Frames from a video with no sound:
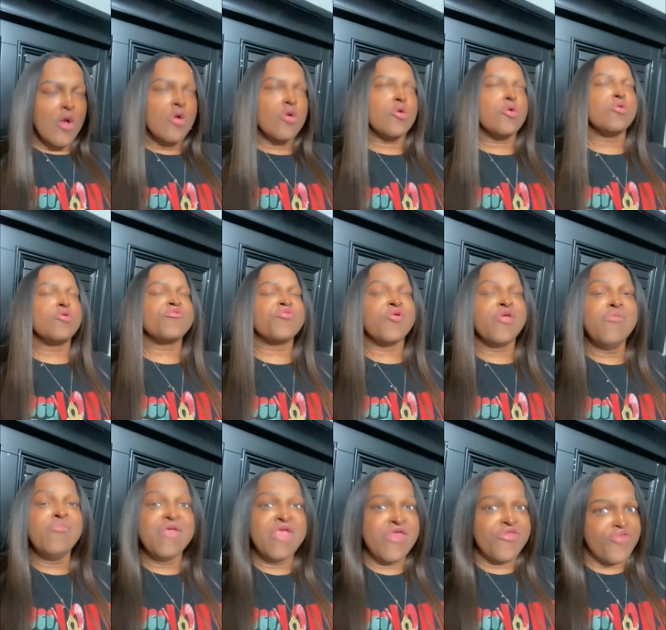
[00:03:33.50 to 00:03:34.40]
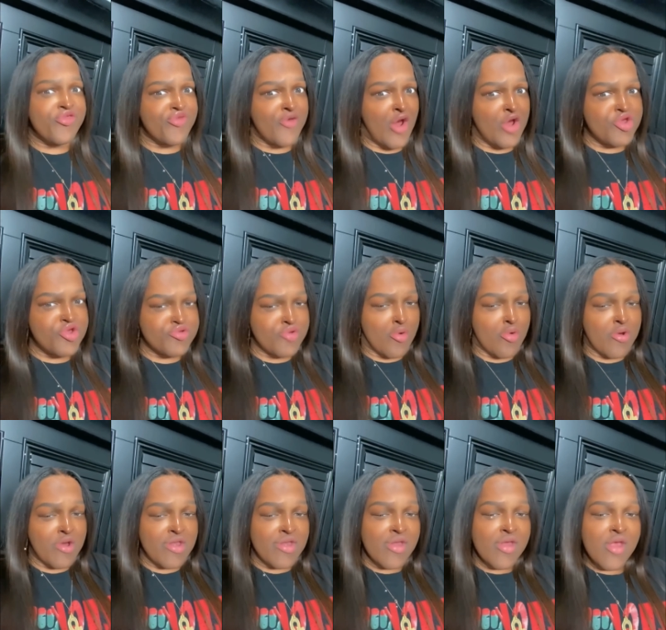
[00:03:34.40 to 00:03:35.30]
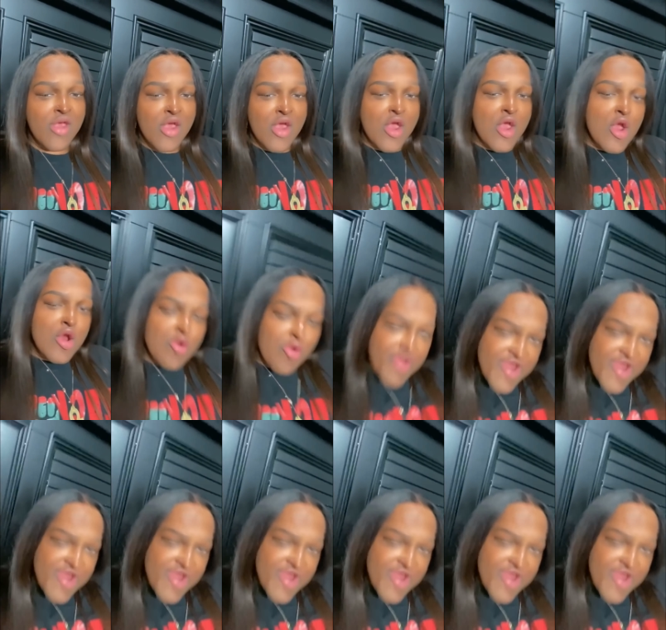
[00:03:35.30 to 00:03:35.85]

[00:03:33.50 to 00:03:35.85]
Girl, so he began to start stroking. Where